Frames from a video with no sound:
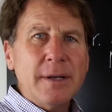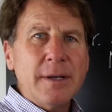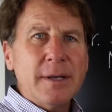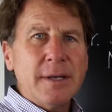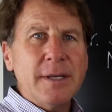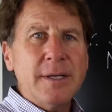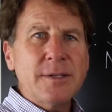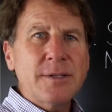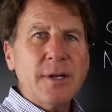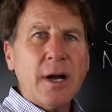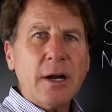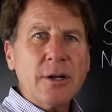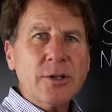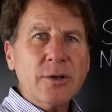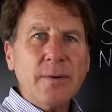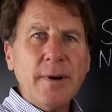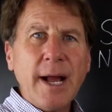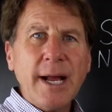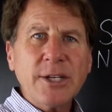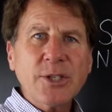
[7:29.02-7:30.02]
is
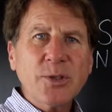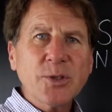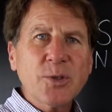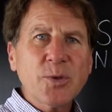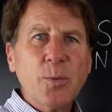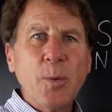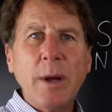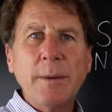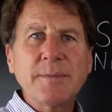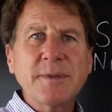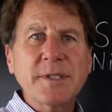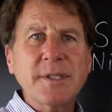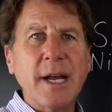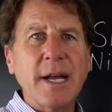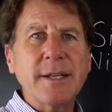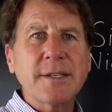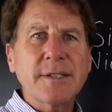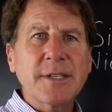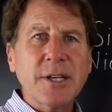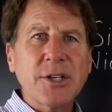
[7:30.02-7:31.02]
Dr. Asher's
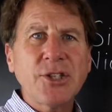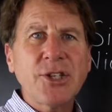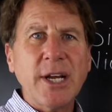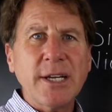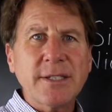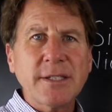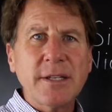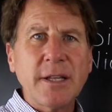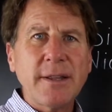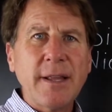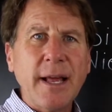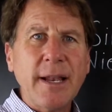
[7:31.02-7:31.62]
website suggested